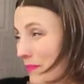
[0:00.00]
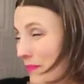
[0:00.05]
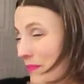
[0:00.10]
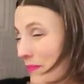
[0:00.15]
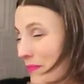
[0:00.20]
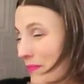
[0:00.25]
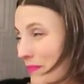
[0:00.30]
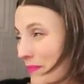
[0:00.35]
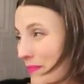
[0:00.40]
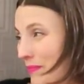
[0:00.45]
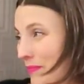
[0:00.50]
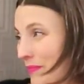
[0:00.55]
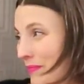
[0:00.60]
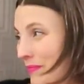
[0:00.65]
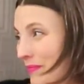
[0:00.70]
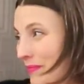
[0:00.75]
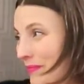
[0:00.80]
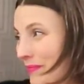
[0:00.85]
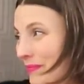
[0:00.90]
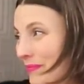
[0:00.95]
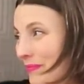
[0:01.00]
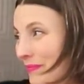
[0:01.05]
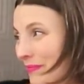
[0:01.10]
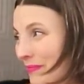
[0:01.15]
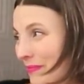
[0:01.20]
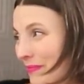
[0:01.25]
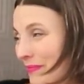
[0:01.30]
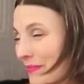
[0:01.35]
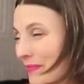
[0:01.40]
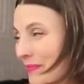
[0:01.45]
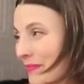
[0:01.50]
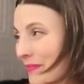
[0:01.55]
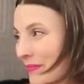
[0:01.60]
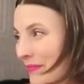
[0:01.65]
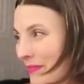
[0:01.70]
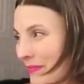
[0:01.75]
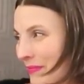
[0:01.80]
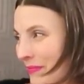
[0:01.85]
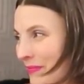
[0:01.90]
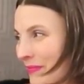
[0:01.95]

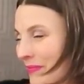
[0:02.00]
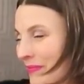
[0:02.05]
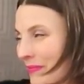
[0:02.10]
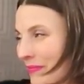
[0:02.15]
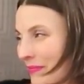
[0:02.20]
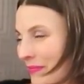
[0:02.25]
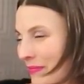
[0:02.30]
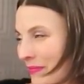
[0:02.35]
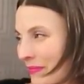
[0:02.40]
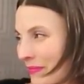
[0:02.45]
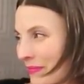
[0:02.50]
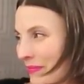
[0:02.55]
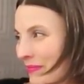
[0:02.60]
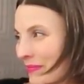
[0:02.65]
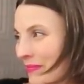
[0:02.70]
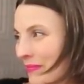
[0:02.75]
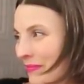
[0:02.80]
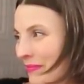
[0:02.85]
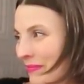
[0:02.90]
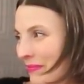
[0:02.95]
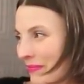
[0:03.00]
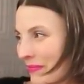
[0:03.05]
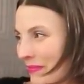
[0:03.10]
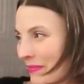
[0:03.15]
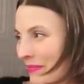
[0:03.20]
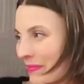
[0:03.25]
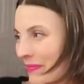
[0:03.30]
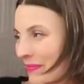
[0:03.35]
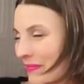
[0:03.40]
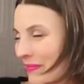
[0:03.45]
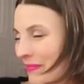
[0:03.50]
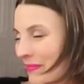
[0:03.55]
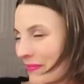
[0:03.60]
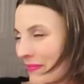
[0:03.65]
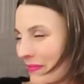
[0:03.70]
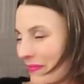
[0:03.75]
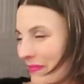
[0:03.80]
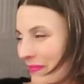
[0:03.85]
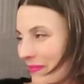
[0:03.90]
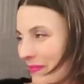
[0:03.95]

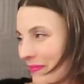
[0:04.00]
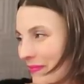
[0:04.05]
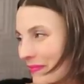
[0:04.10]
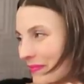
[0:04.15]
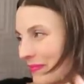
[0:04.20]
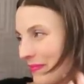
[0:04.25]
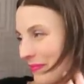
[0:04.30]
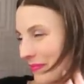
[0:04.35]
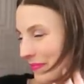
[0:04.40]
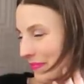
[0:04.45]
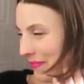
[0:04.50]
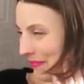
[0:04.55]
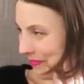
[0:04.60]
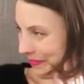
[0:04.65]
No words are spoken by the person on screen.